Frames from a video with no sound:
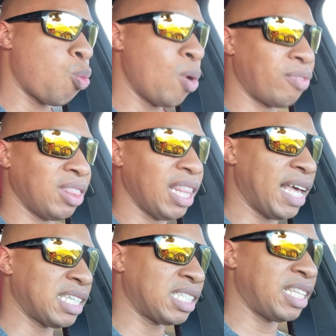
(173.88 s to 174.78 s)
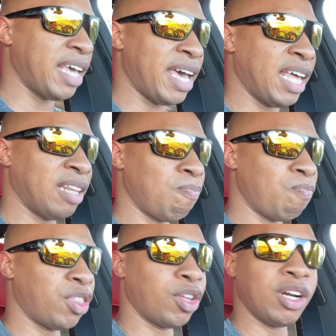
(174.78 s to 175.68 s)
with less than
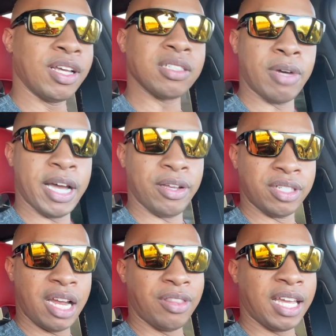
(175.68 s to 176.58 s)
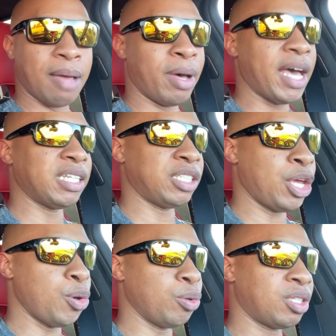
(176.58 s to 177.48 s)
30,000 miles. Everything I buy is
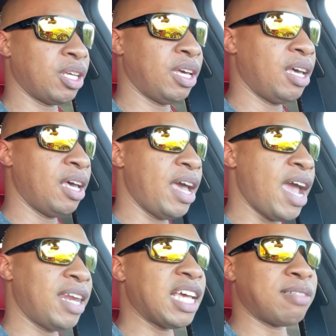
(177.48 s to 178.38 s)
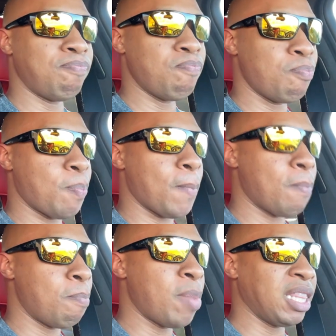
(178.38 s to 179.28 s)
used. And that's
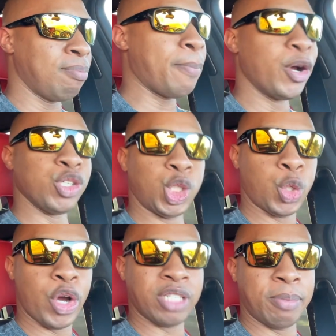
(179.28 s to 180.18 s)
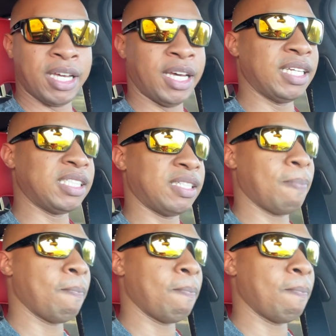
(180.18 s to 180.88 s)
mainly my personal choice because